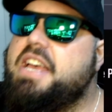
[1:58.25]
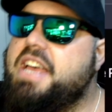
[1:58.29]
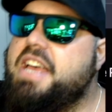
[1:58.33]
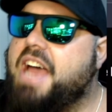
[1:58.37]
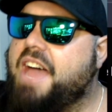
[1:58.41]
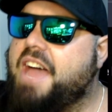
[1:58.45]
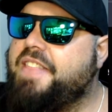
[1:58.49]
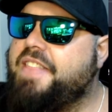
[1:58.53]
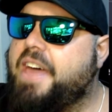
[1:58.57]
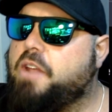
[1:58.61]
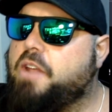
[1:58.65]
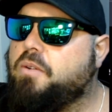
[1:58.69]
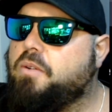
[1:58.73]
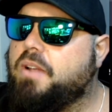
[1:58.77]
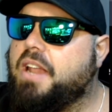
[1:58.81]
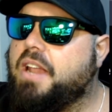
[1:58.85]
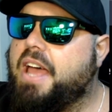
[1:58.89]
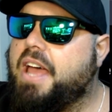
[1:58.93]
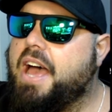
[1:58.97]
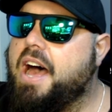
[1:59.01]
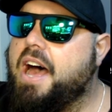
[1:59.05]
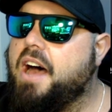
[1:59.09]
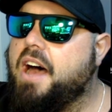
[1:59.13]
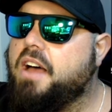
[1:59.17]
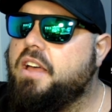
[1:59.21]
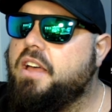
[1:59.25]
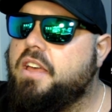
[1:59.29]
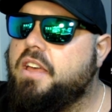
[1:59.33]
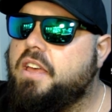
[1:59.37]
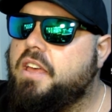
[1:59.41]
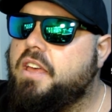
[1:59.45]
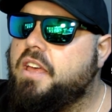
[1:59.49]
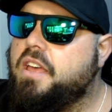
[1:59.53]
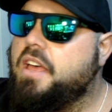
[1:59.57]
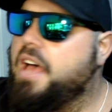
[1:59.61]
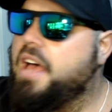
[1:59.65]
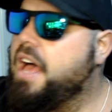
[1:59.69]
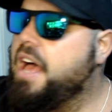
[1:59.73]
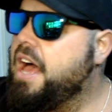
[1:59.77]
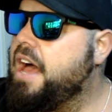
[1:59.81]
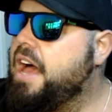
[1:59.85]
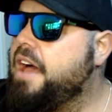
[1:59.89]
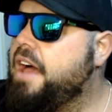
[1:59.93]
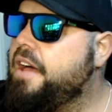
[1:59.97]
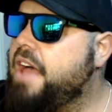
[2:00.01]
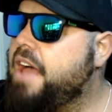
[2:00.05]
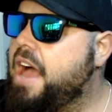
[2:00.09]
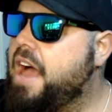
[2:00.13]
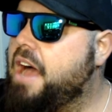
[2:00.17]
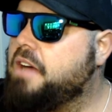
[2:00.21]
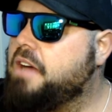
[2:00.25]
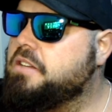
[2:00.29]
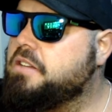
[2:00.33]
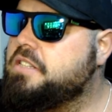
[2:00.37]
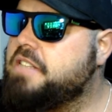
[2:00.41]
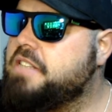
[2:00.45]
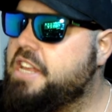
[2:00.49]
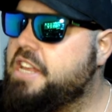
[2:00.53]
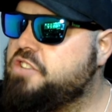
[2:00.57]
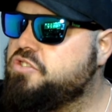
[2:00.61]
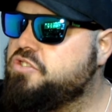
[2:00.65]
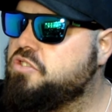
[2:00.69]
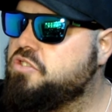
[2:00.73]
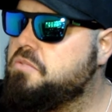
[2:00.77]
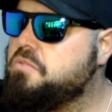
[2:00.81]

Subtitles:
and that'll allow our central